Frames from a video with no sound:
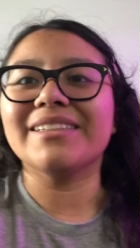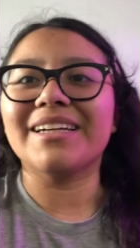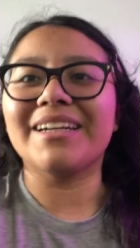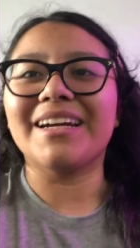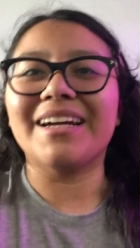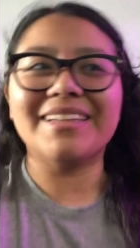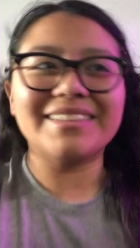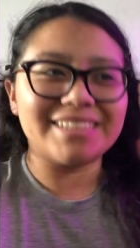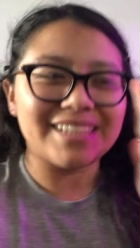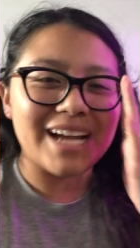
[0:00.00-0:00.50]
I
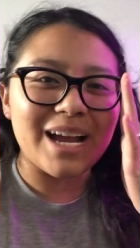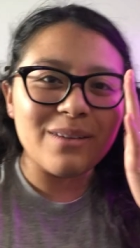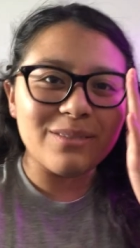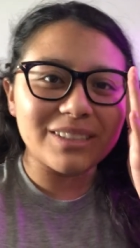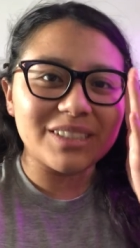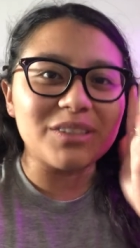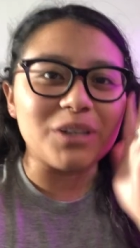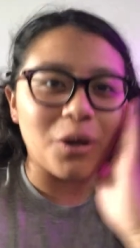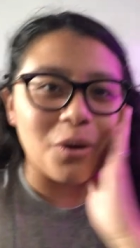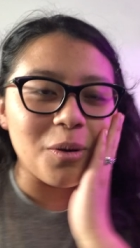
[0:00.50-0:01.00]
guess. Like I
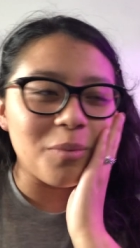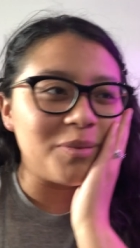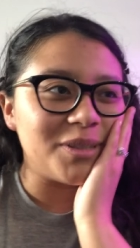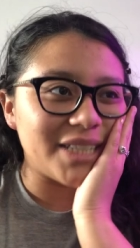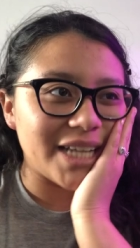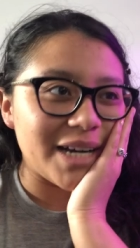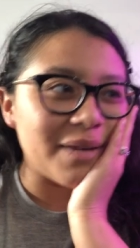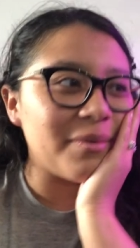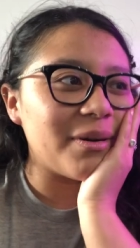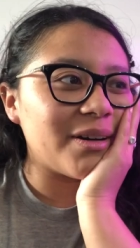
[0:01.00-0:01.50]
was so
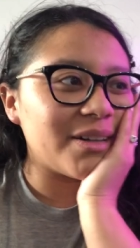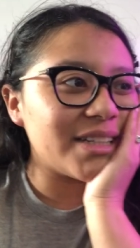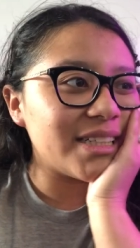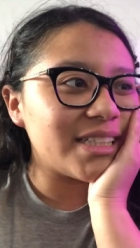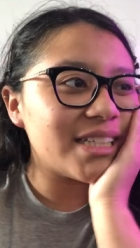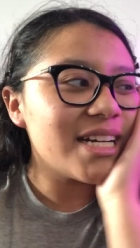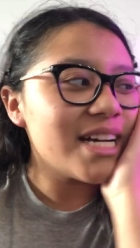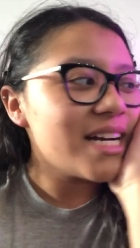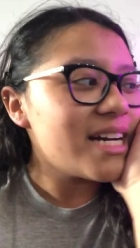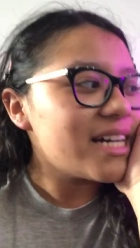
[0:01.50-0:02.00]
upset about
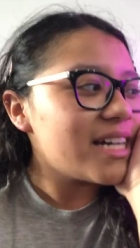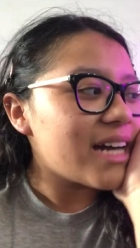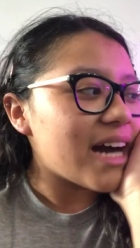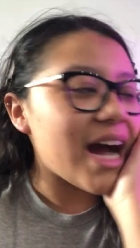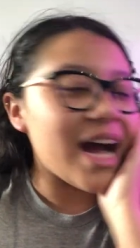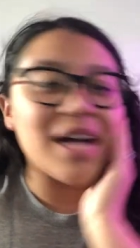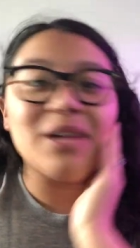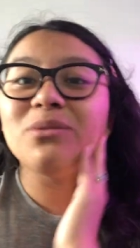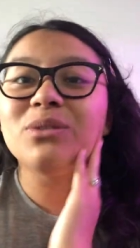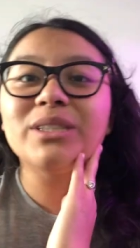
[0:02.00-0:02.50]
it.
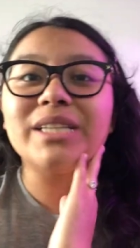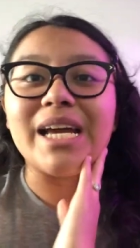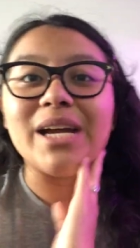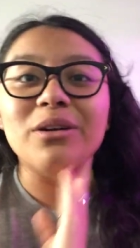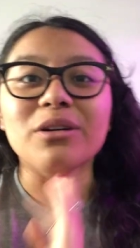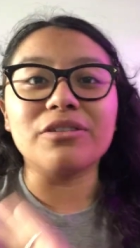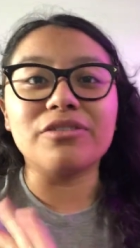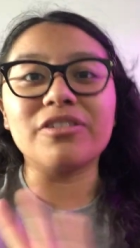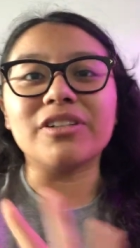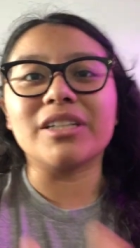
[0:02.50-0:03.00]
I was
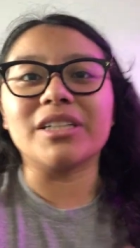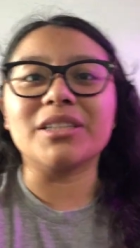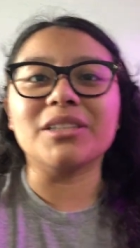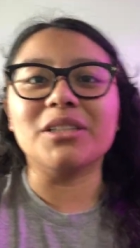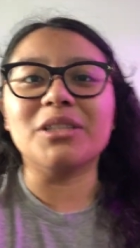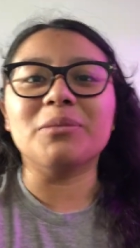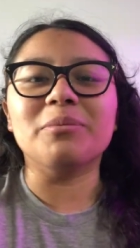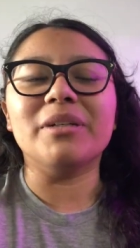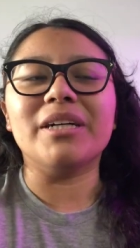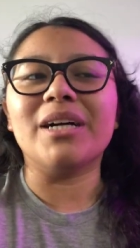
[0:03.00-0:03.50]
angry for like a
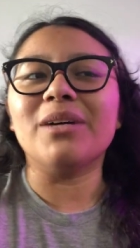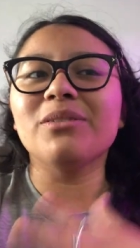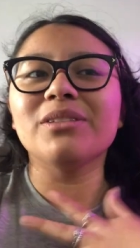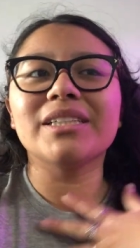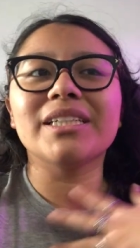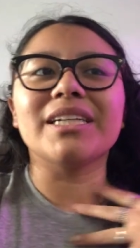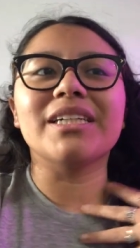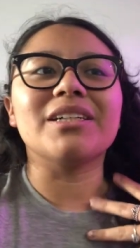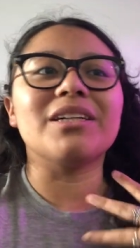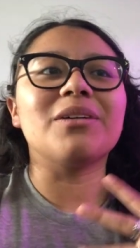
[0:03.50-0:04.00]
little bit. I was
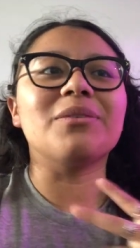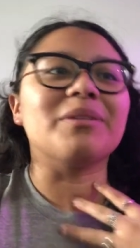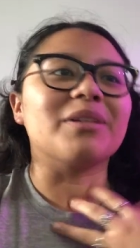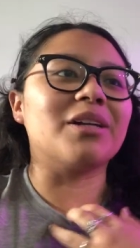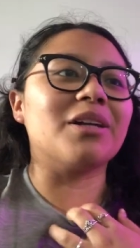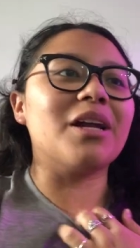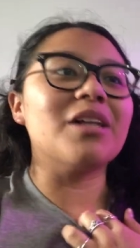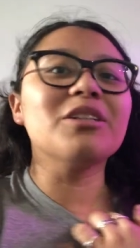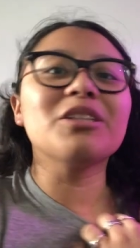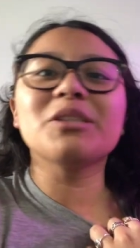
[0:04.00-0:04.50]
like, oh my
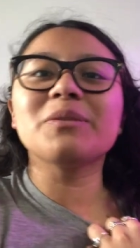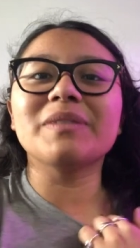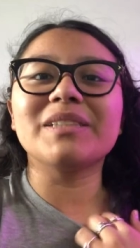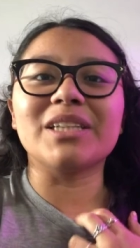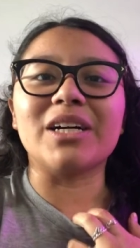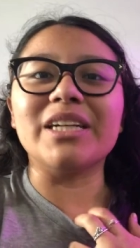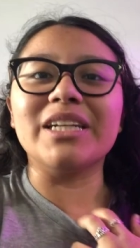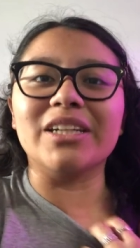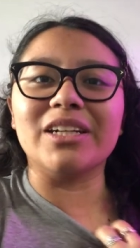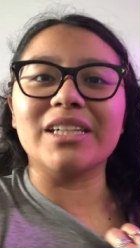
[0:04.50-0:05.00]
god, Elizabeth's
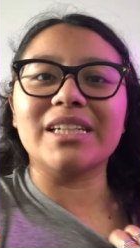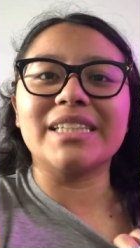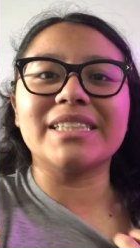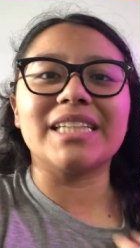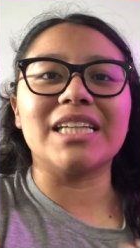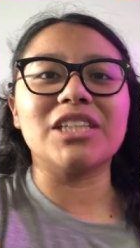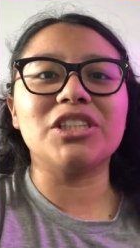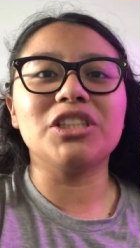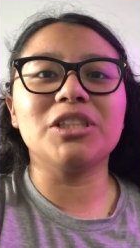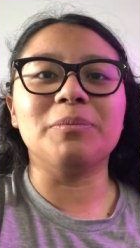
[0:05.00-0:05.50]
not here. Like I
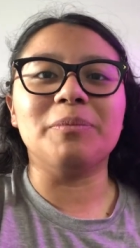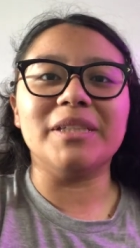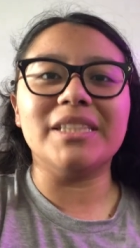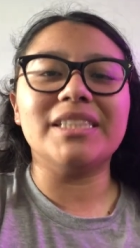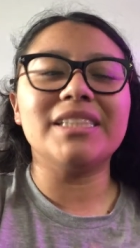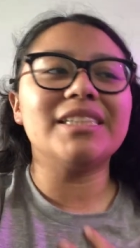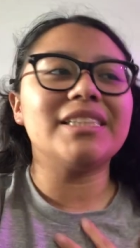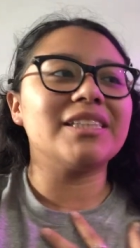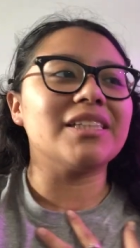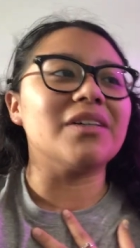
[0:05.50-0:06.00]
said, she's
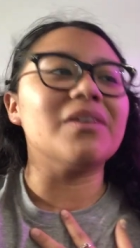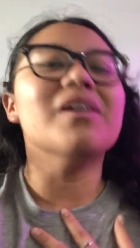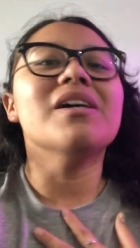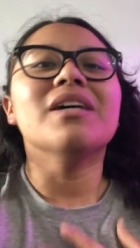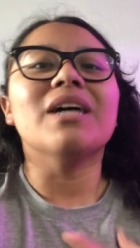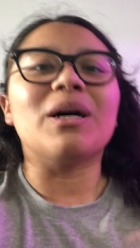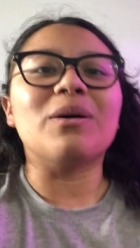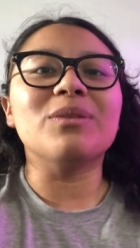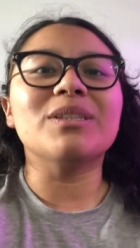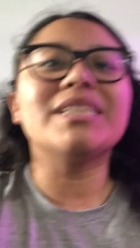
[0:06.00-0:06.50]
busy. So
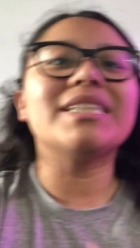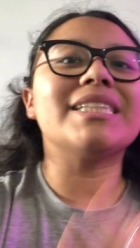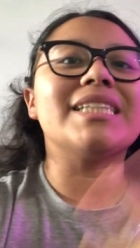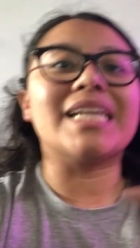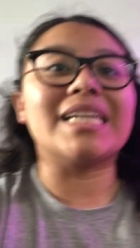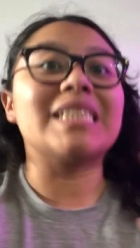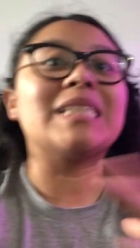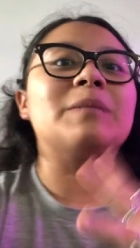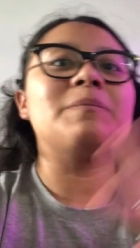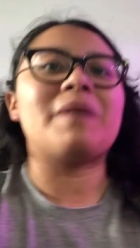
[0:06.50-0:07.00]
I was
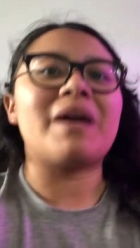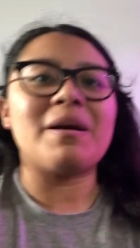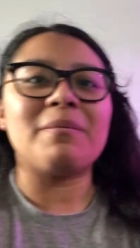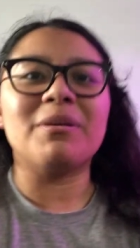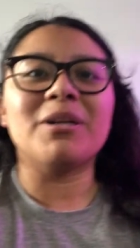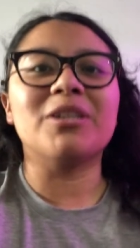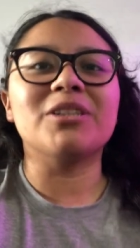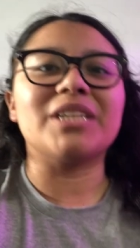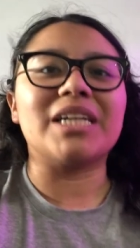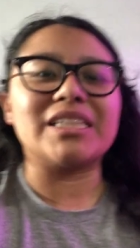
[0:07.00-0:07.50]
like
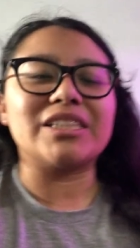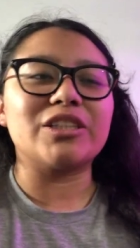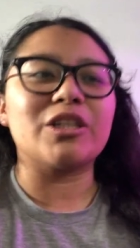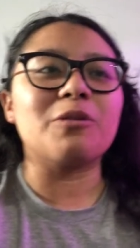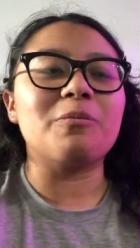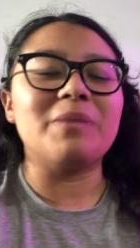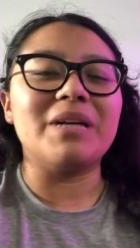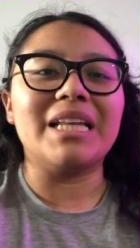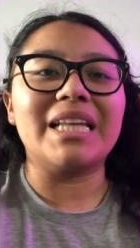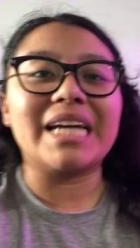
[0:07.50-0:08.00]
spamming her, texting her, being